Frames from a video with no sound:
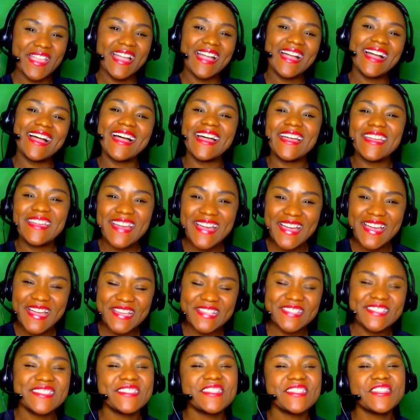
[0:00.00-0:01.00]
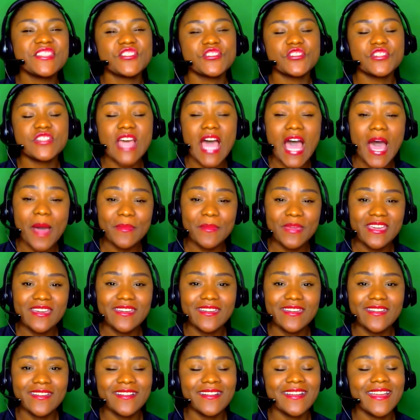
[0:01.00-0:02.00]
Hi guys, Teacher Tommy
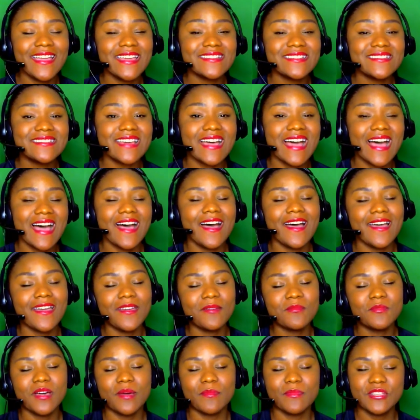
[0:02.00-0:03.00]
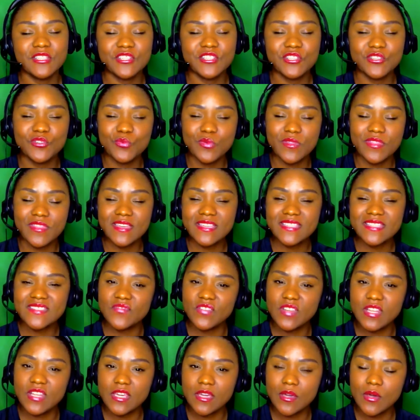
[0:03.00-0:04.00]
here, and I am coming to you with this
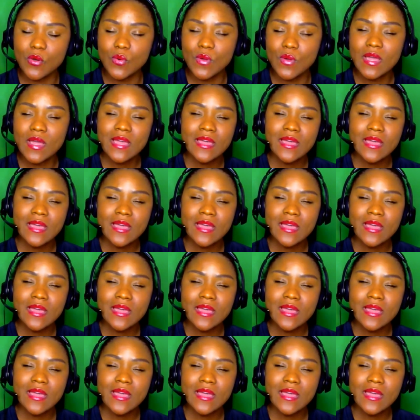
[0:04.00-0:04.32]
video